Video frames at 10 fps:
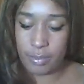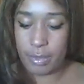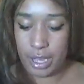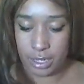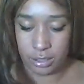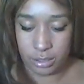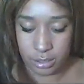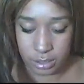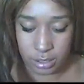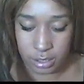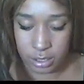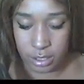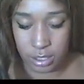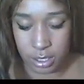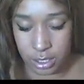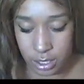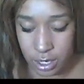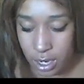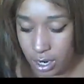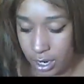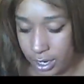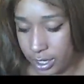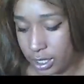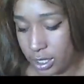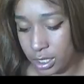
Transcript: the model on the card,